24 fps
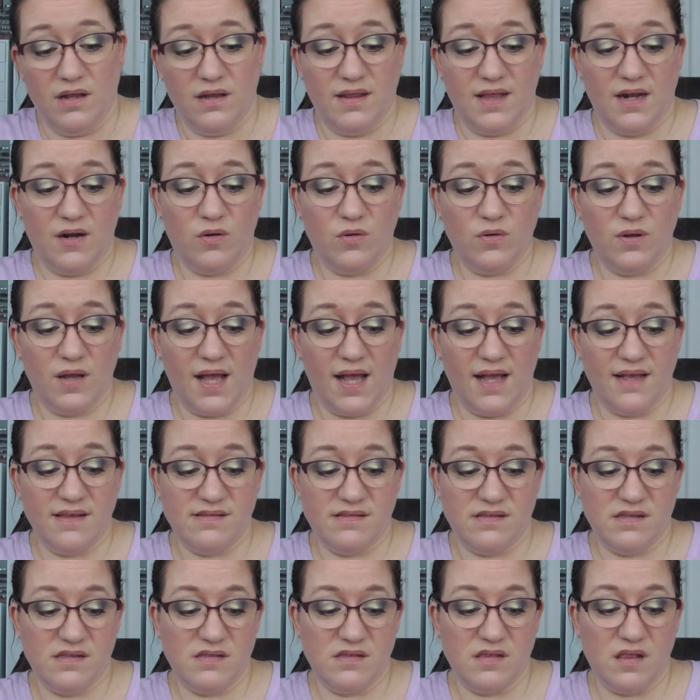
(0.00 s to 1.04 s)
They don't
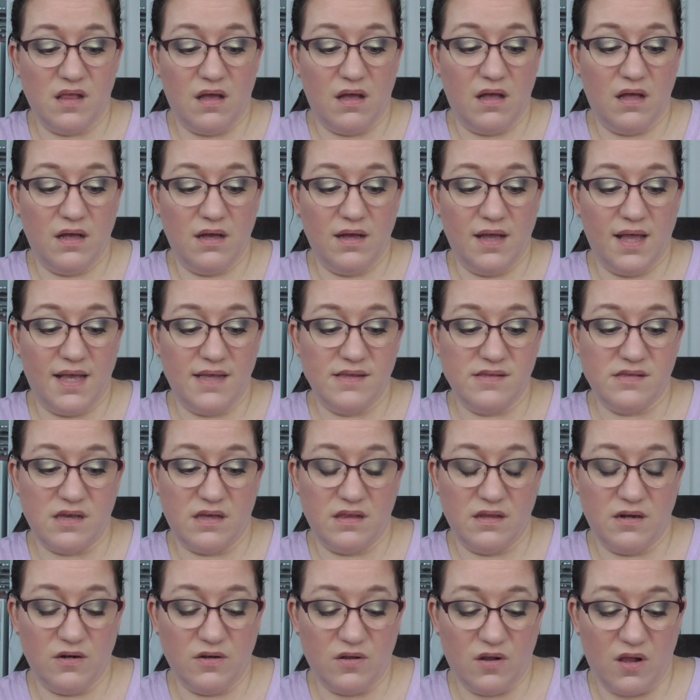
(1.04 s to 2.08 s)
last as long as
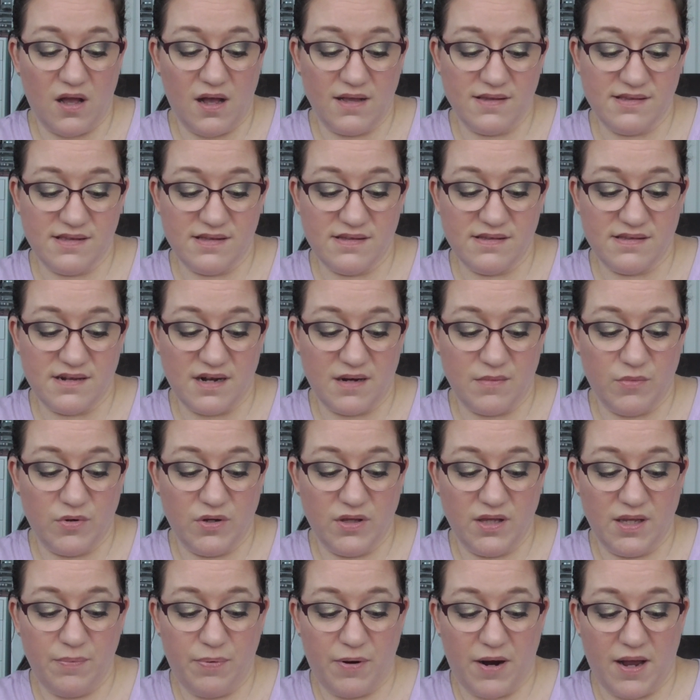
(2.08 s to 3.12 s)
other glosses, and I'm
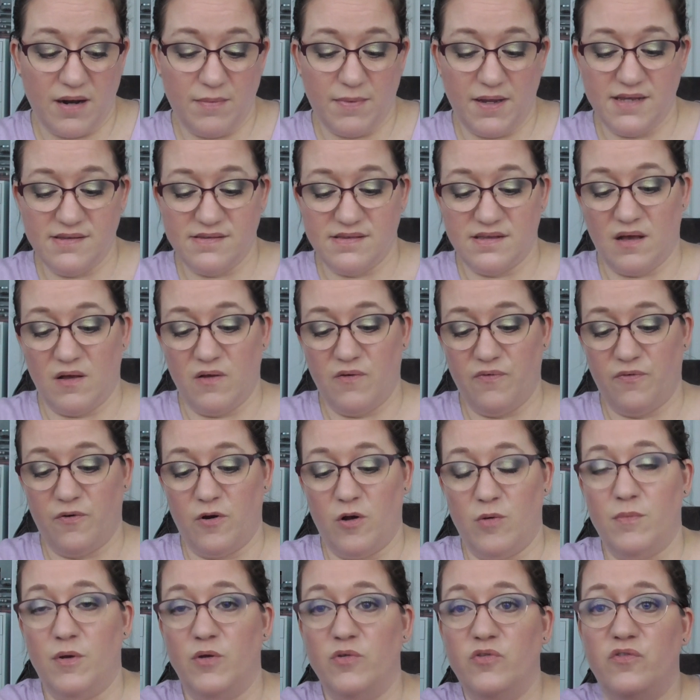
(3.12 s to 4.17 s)
really proud of myself for
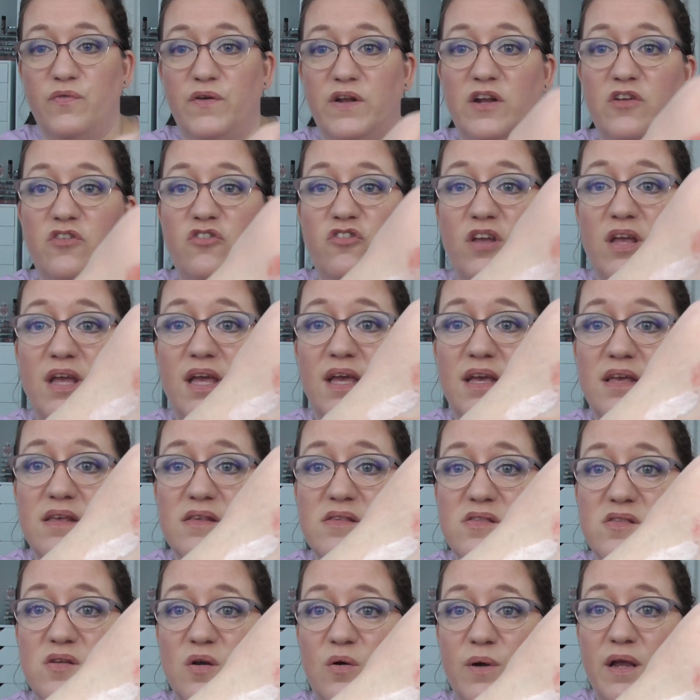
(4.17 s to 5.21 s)
almost finishing
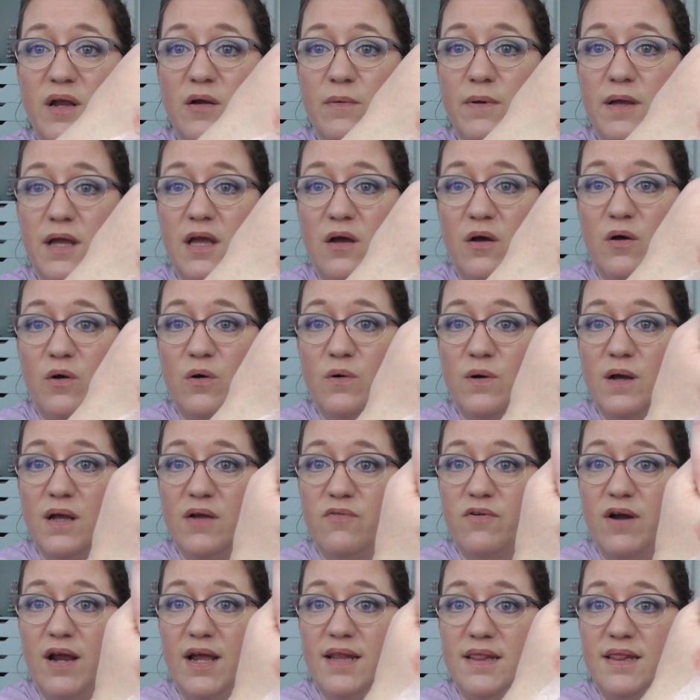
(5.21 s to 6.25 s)
it. So here we go
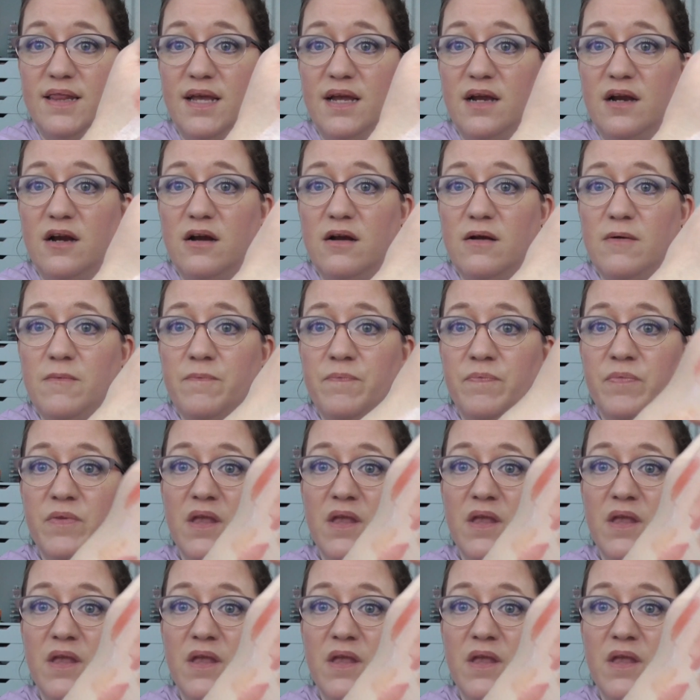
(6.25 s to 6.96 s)
right there.